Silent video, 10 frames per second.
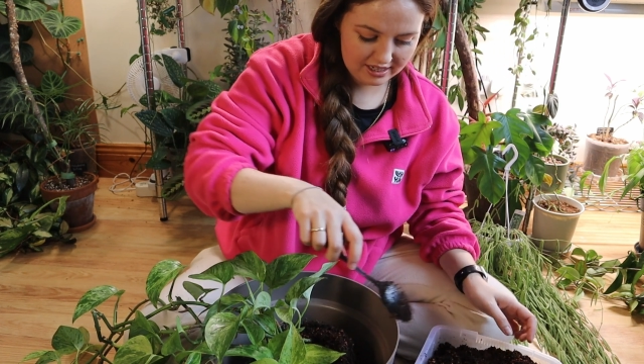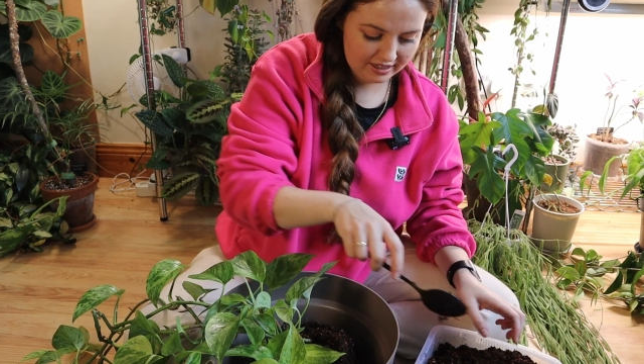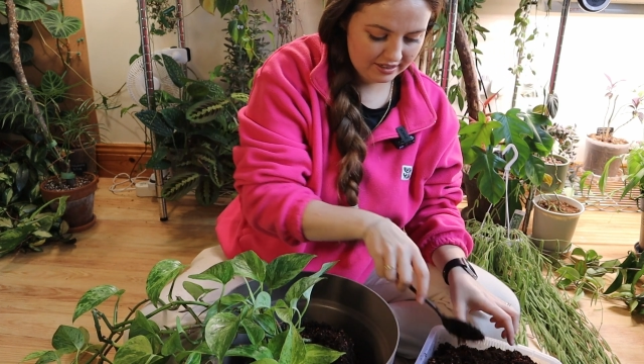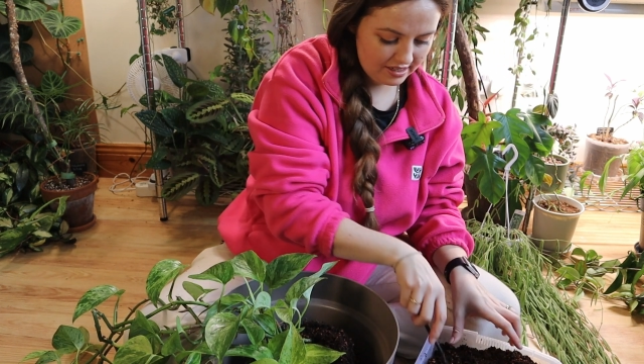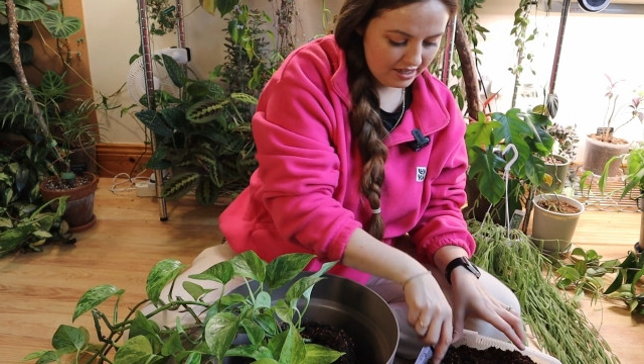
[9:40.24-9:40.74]

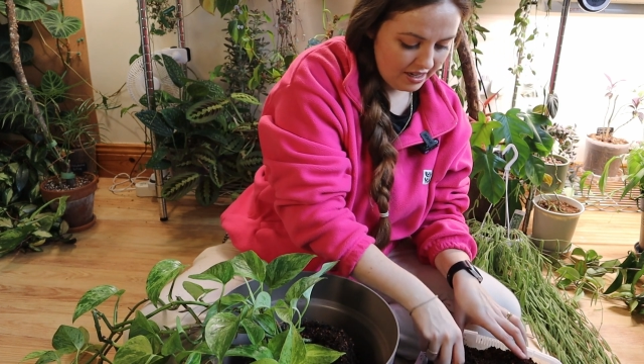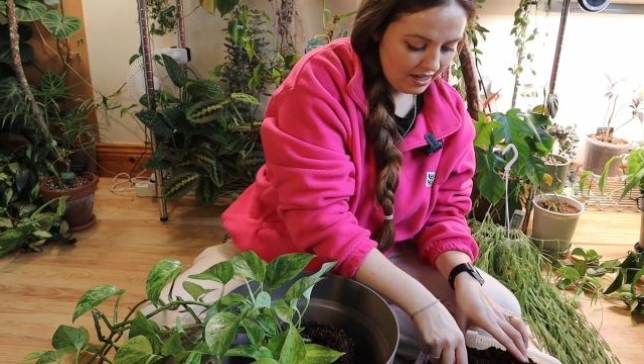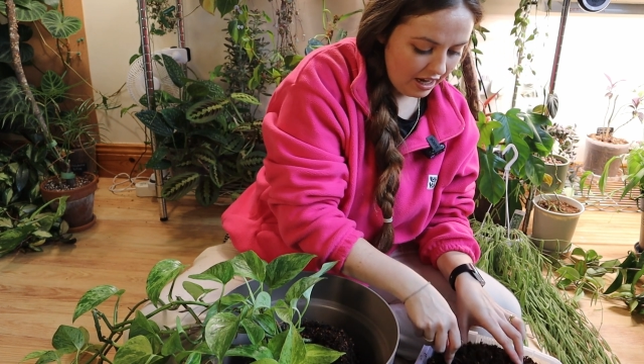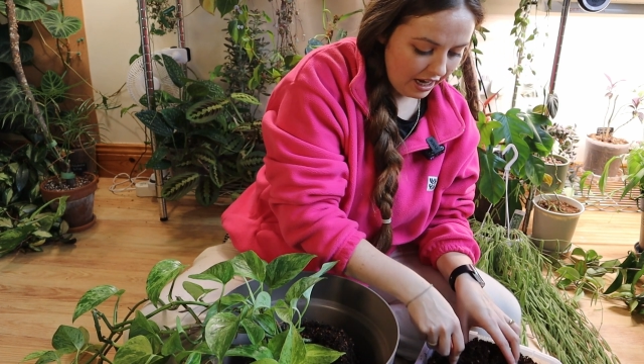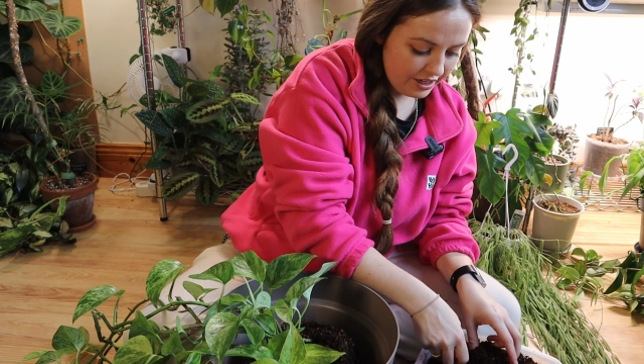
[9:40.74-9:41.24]
And
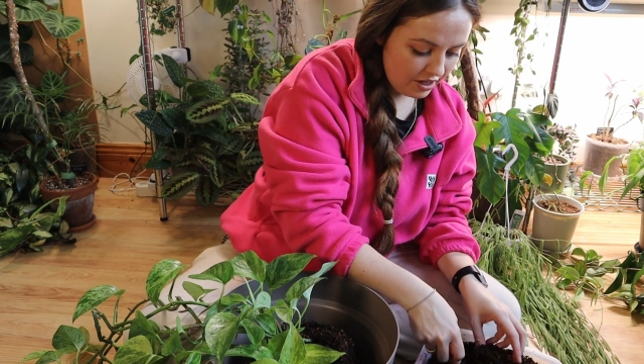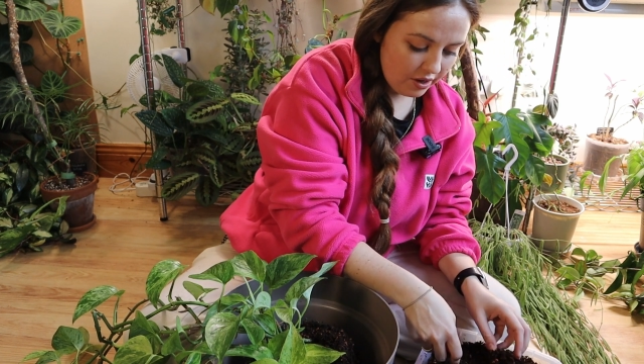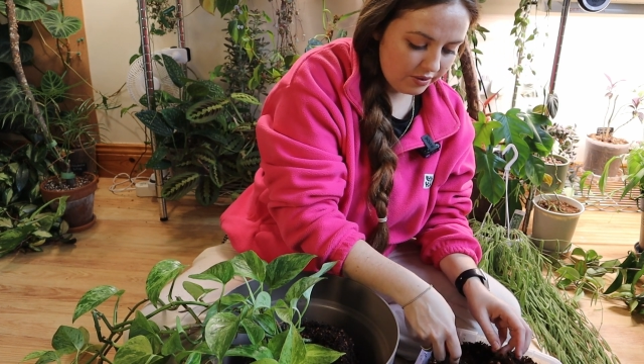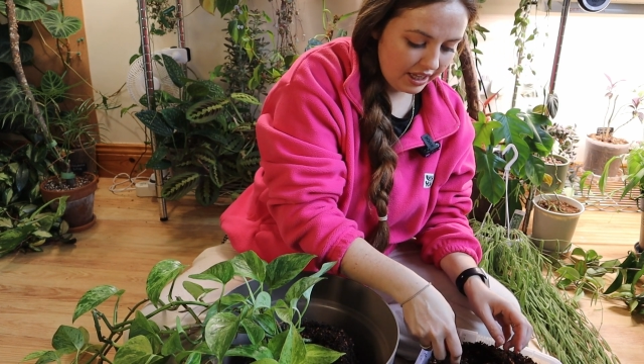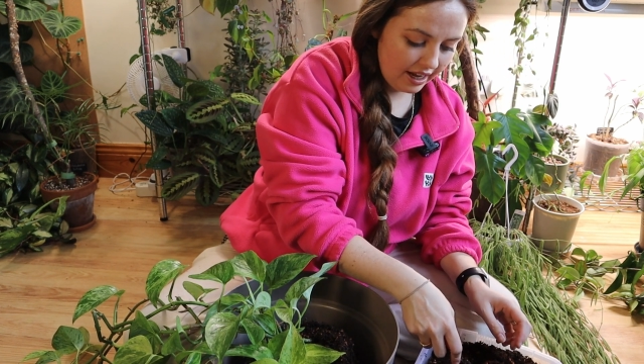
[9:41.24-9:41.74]
I
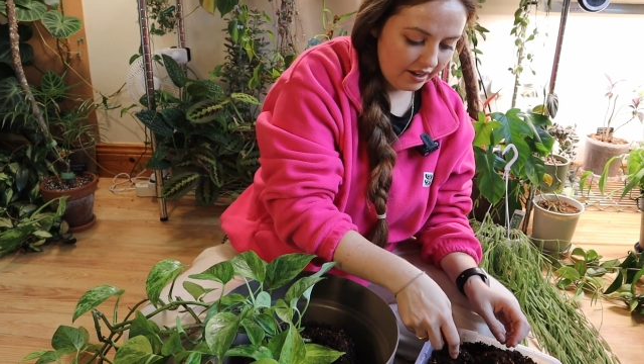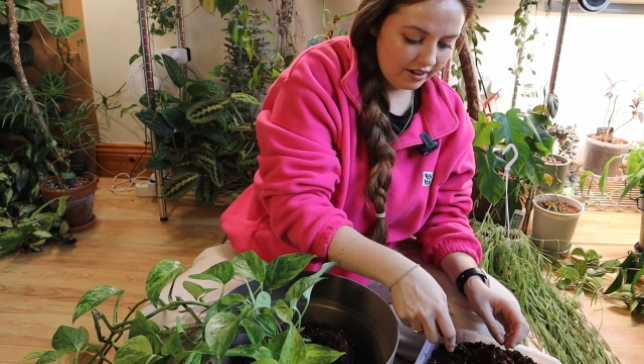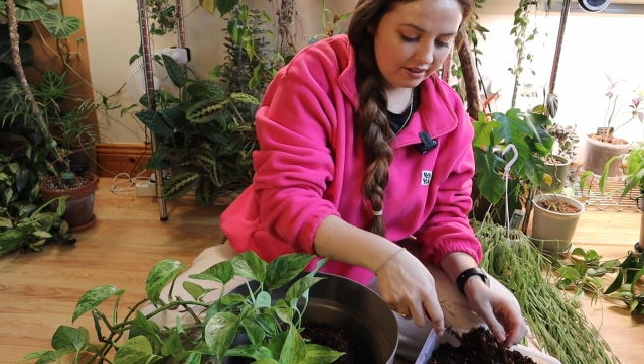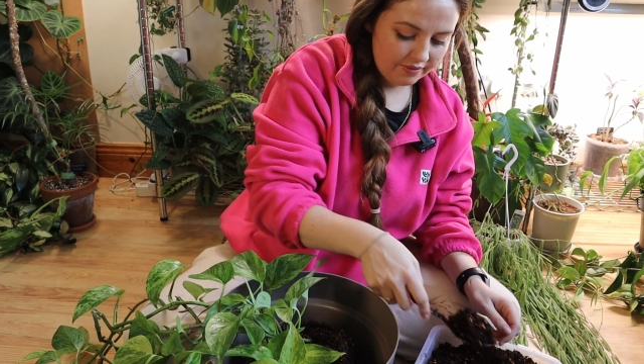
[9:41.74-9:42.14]
know that